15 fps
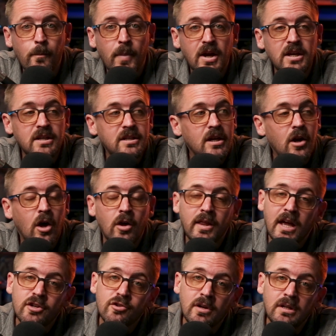but you did all
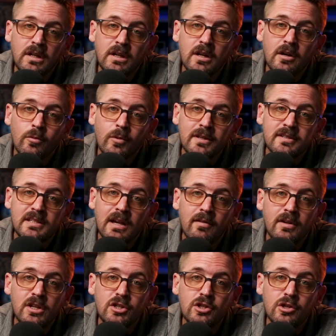that training in a
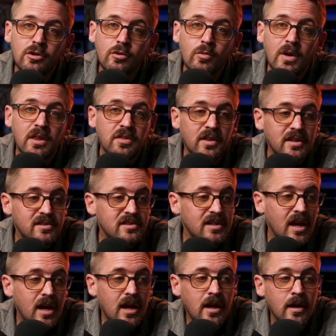172 with, let's
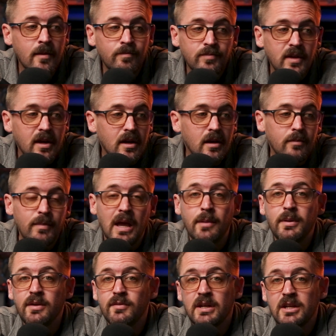say,
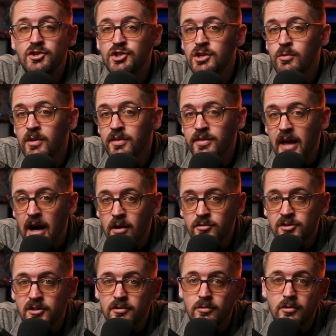maybe even a
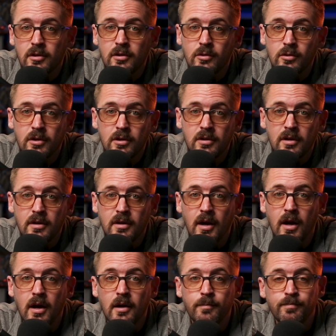G1000 or
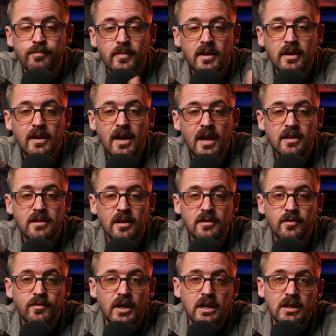
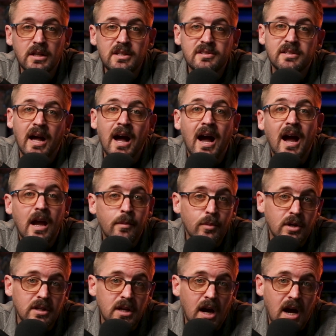at the very least a
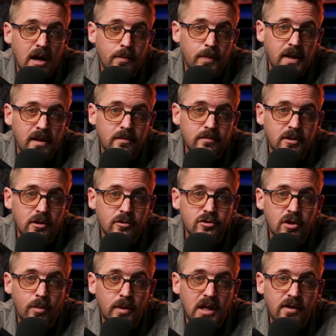hybrid cockpit.
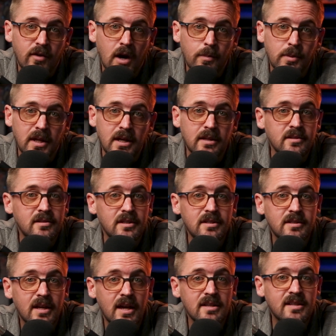So many of our planes
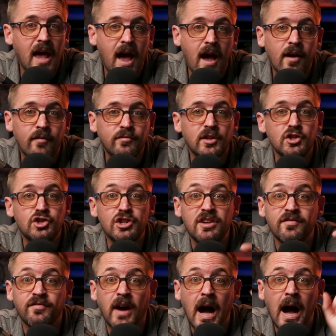these days have the
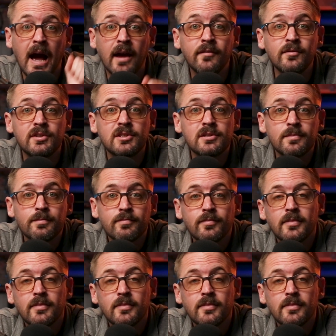G5s,